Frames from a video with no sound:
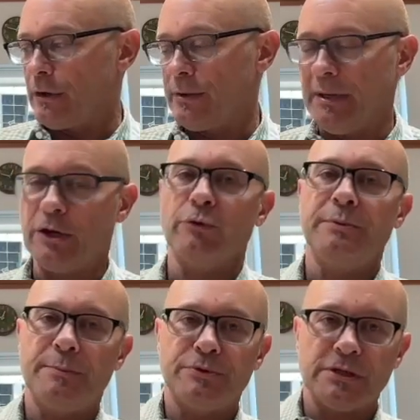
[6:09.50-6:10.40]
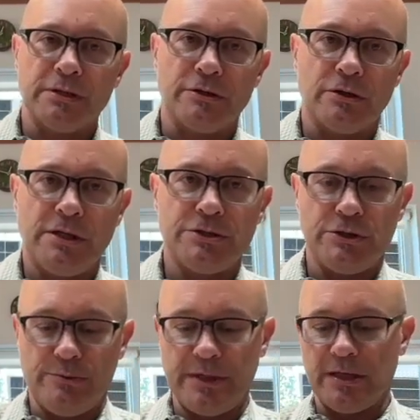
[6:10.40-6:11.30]
The butter would be a particular
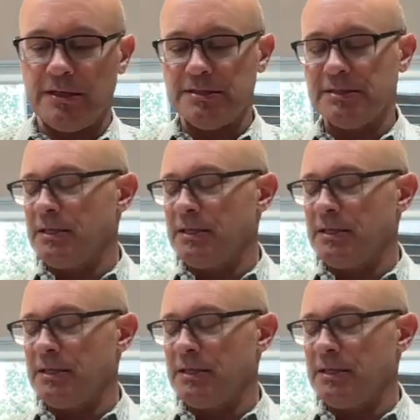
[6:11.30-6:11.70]
issue because